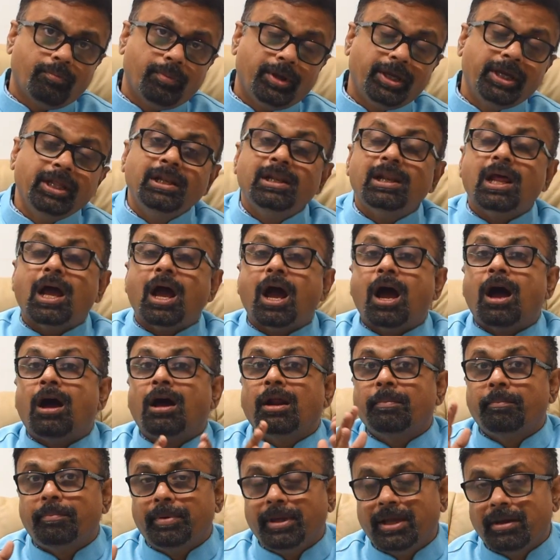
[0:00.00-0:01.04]
In
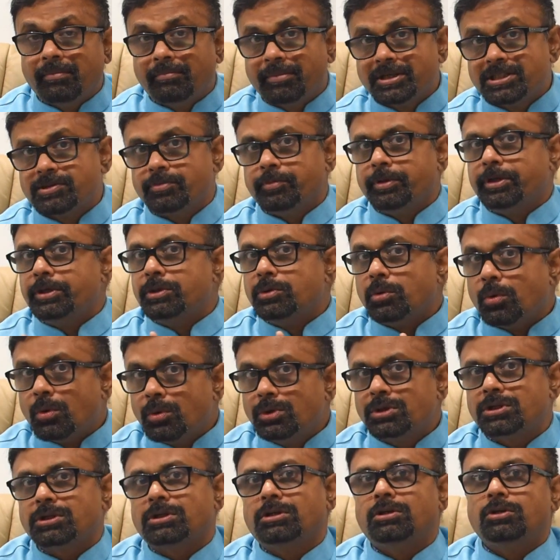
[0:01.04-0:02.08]
our PMS, we
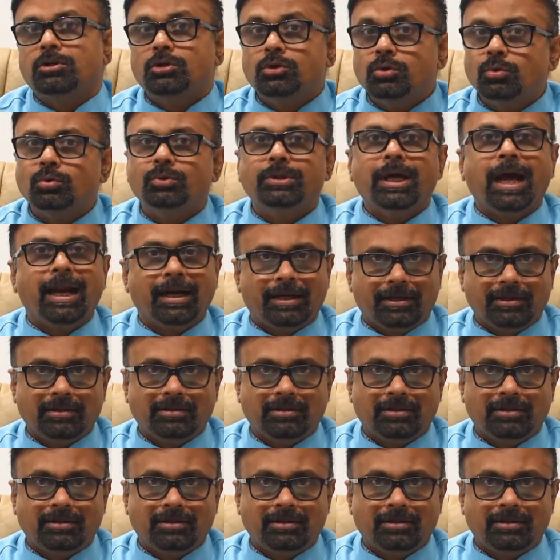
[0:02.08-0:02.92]
don't do that.